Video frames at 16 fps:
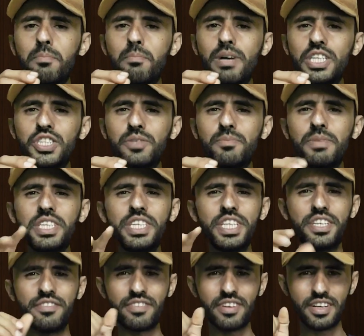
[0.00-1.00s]
Imagine, my
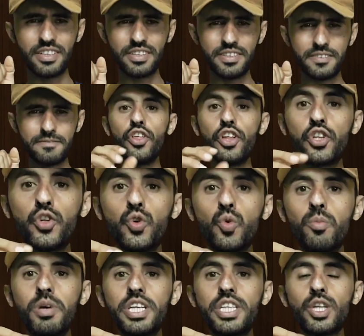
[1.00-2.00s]
dear friend, that you
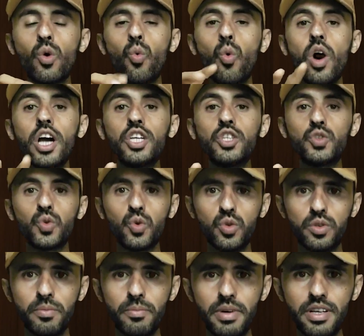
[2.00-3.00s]
meet a wise
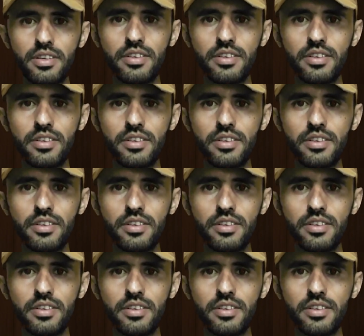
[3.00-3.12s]
old man,